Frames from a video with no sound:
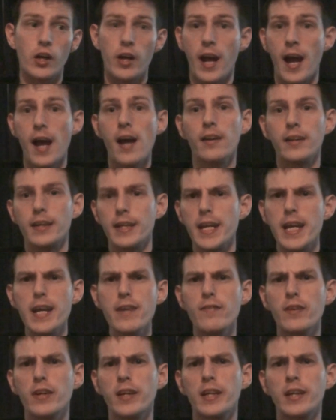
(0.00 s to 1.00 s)
Hell,
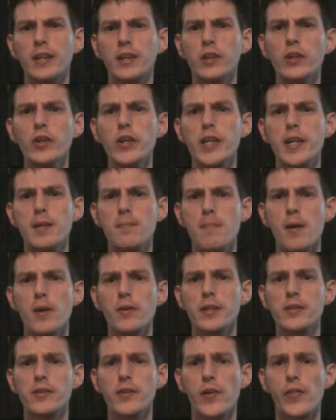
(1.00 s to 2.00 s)
even including Metal
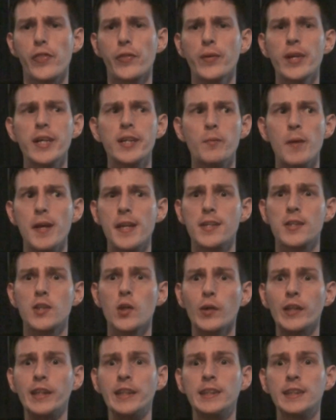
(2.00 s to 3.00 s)
Gear Solid 3, where the
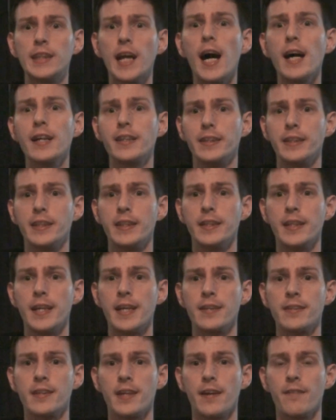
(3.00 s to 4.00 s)
story started in their
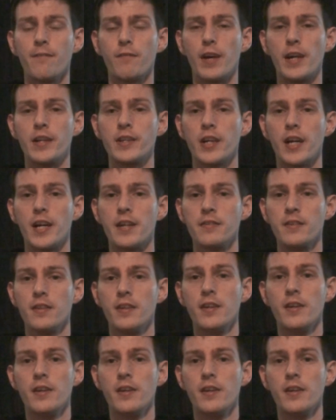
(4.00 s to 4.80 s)
franchise.